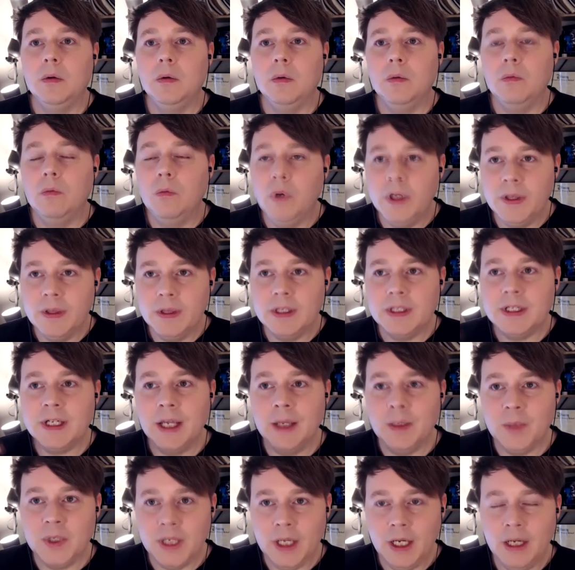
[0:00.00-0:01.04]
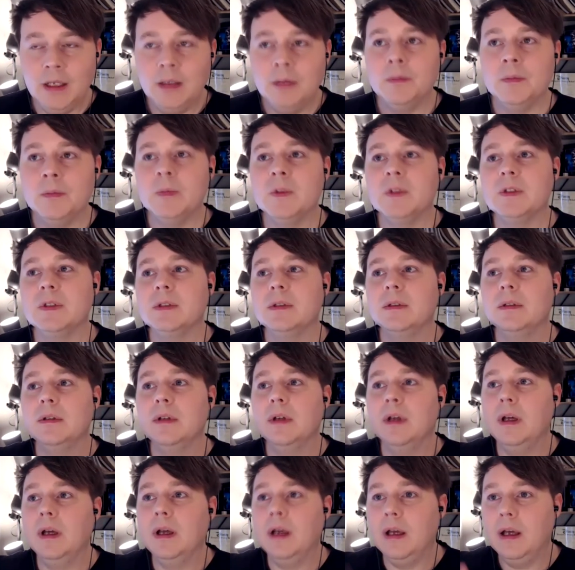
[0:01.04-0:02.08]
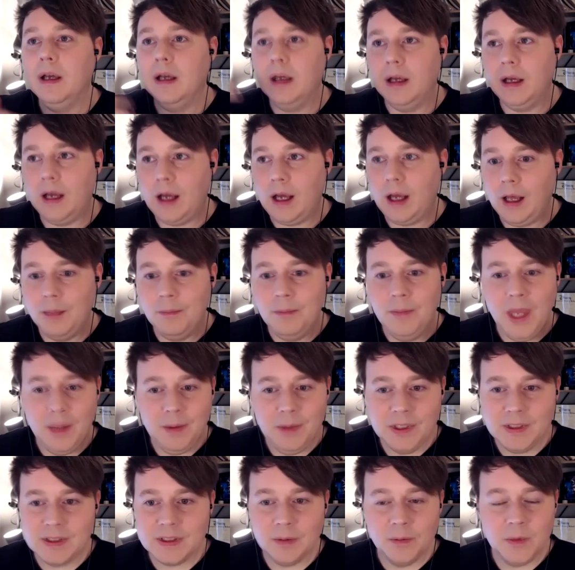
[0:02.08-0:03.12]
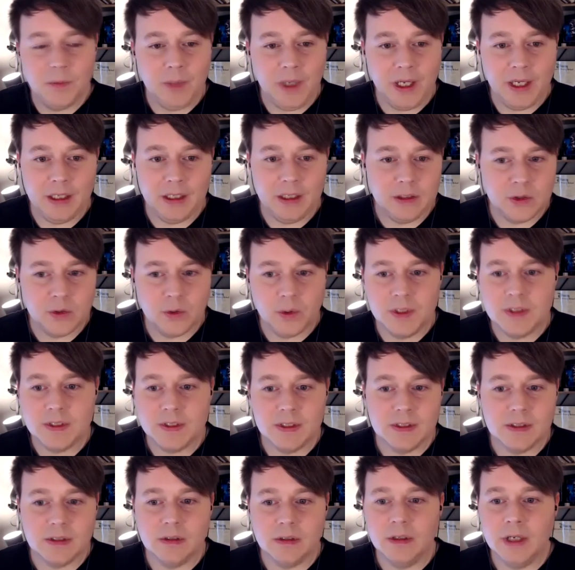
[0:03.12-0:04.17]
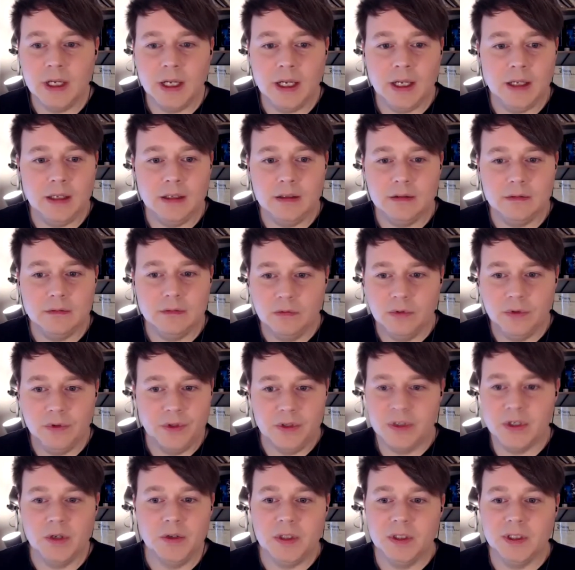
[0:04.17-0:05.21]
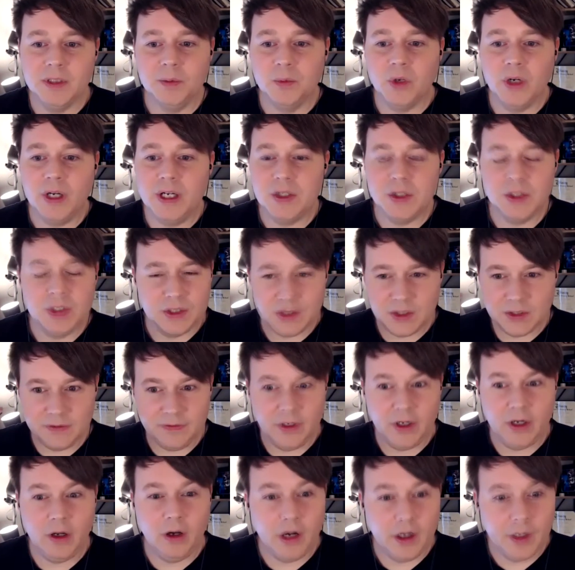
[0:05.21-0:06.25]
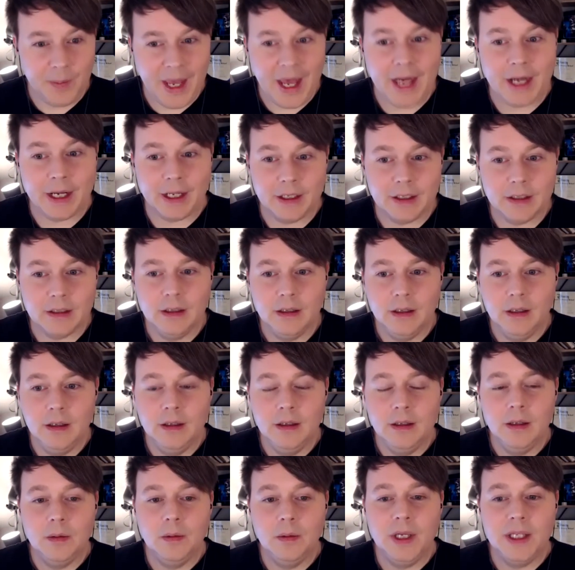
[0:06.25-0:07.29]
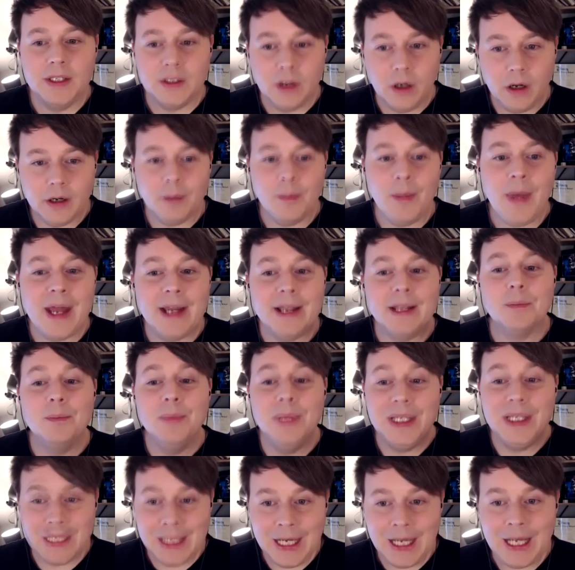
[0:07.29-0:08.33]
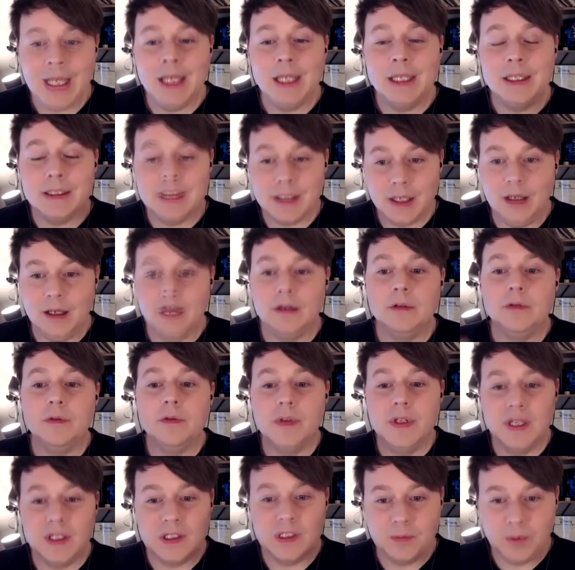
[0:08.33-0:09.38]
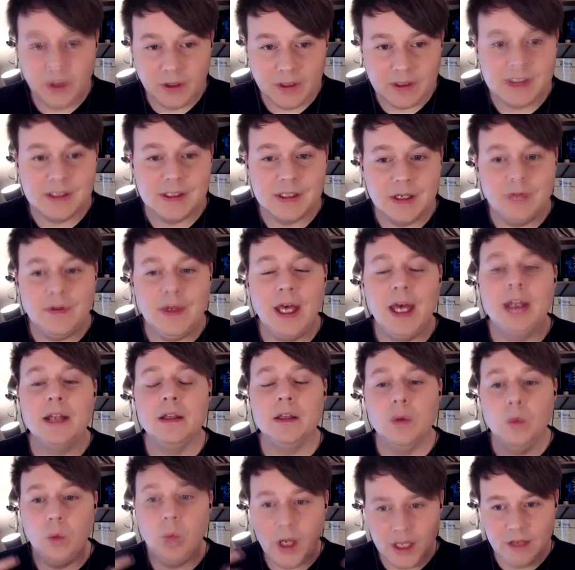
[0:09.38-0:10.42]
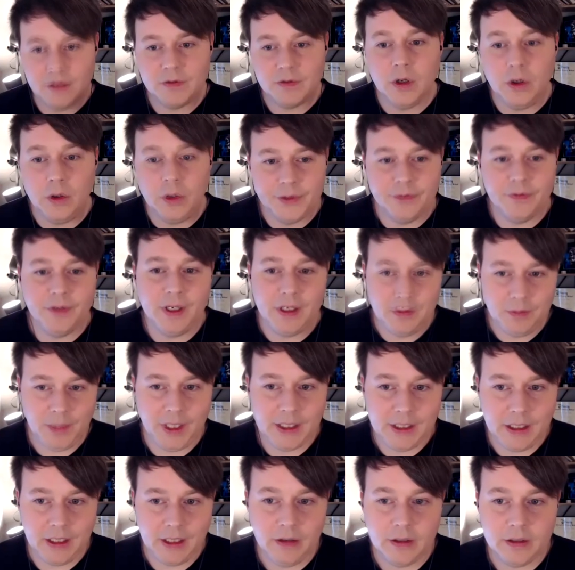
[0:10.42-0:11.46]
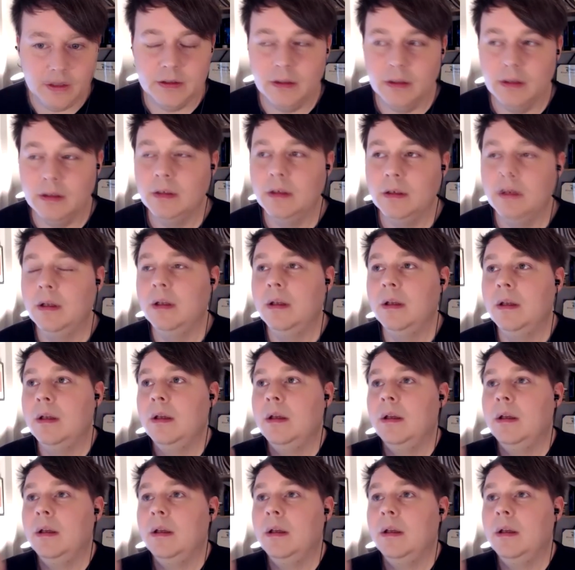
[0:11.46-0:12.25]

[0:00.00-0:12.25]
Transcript: when the time comes, maybe some of my choices are not, there's no deliberation, it's just very automatic. It's automatic because of the experiences I've had and the way I've cultivated my character. Mm-hmm